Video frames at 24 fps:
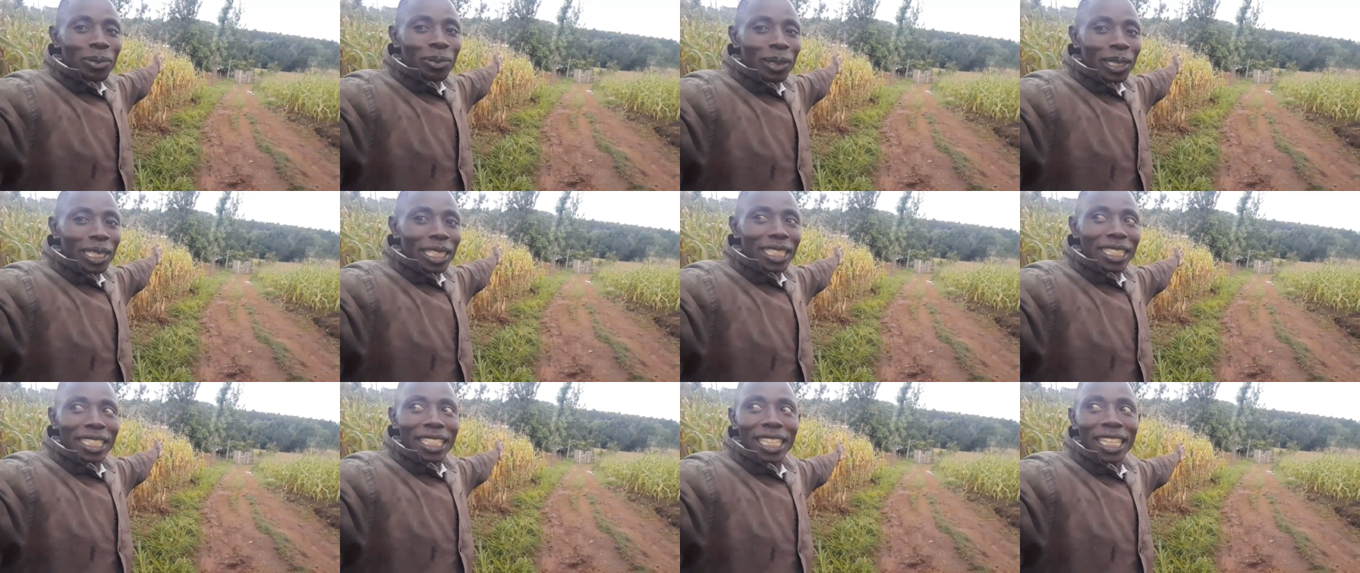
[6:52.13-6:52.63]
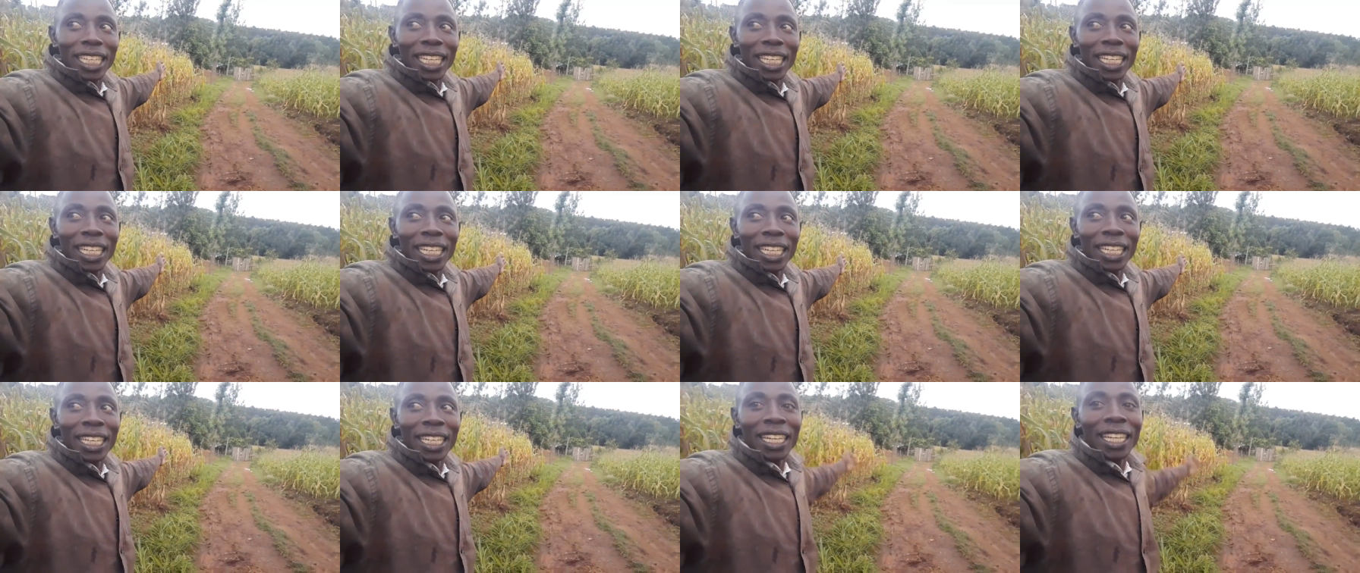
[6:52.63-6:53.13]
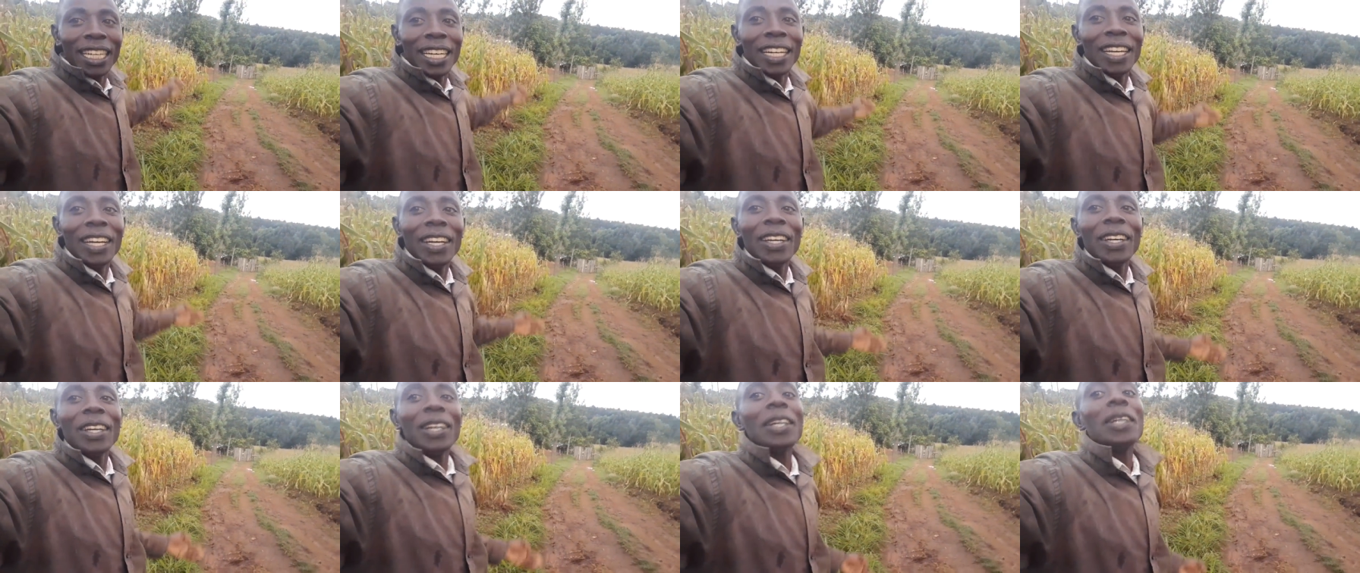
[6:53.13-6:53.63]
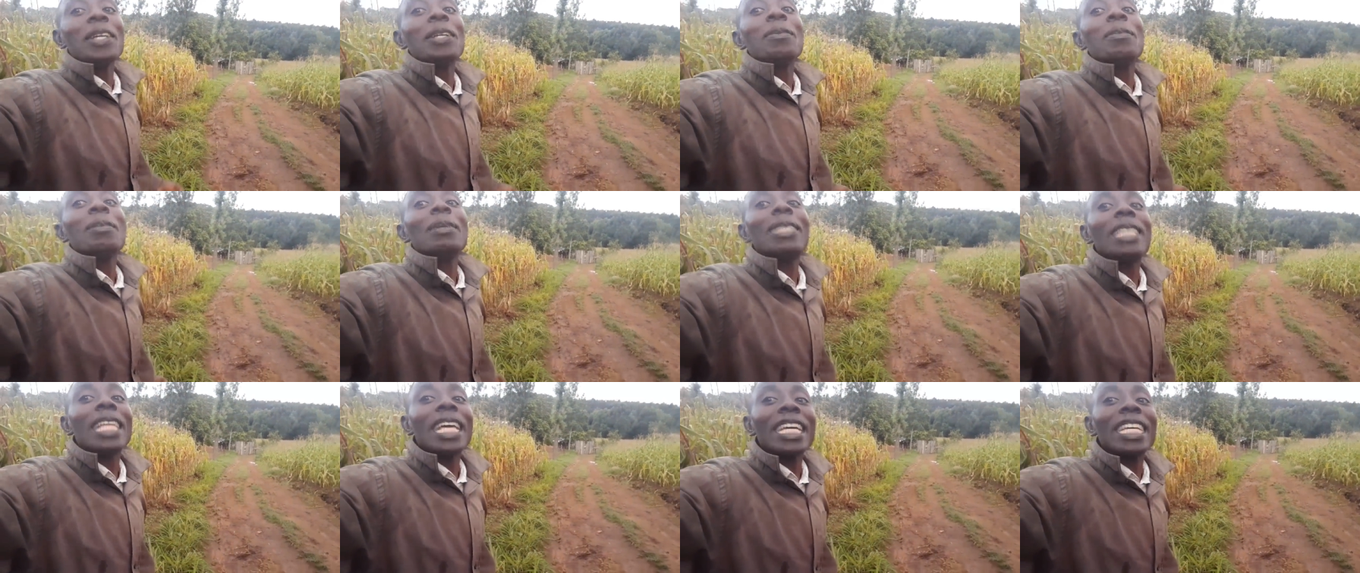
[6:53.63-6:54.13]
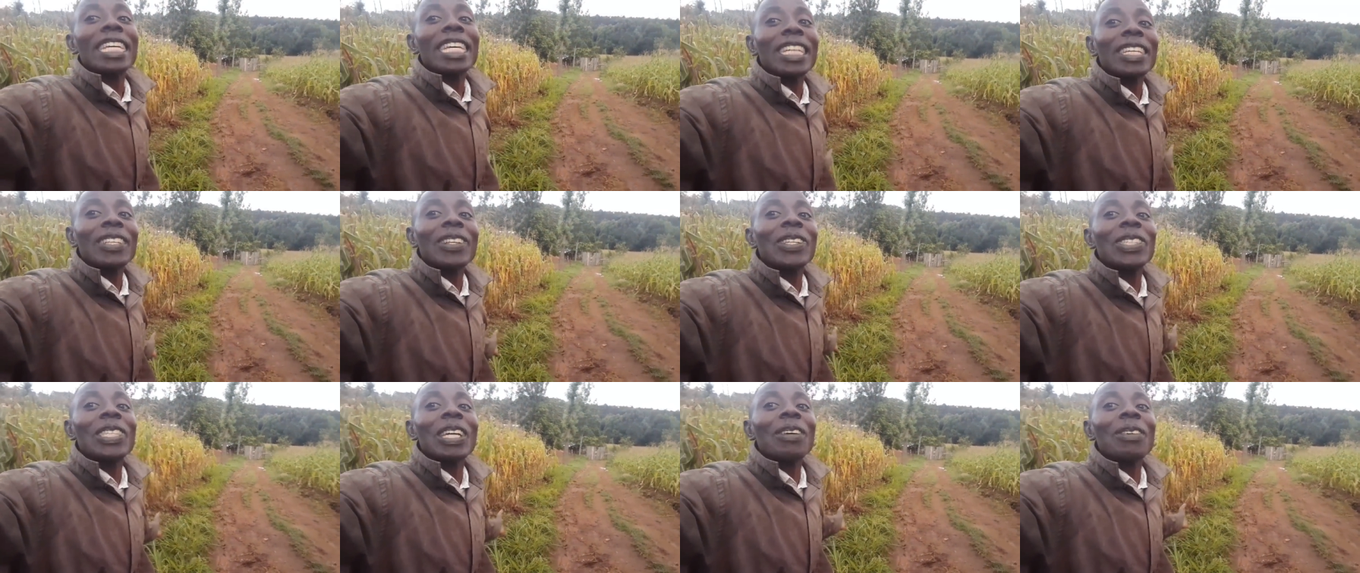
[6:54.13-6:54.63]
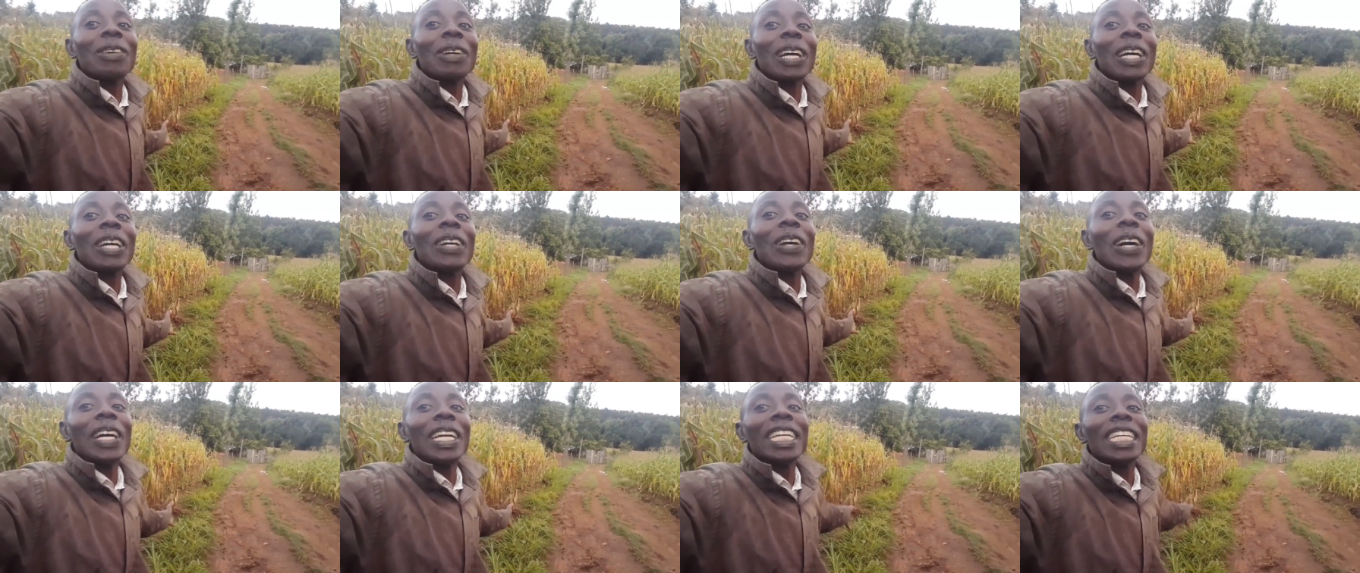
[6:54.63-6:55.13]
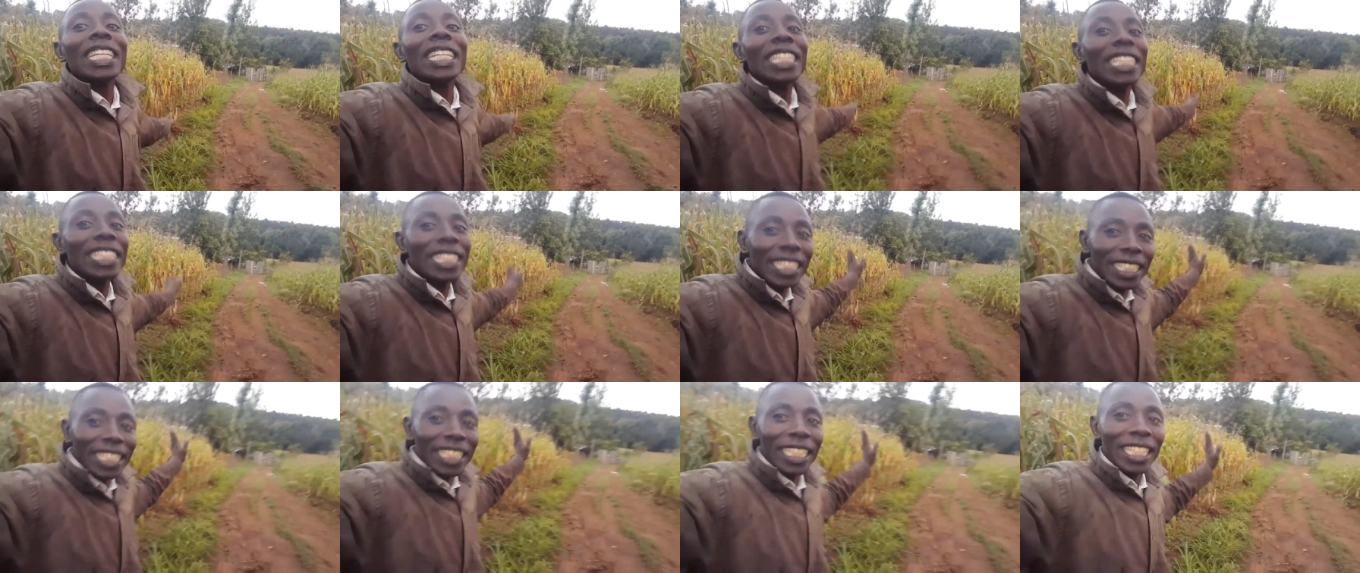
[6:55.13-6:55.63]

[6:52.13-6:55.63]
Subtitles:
place. He'll be taking those avocado and eat.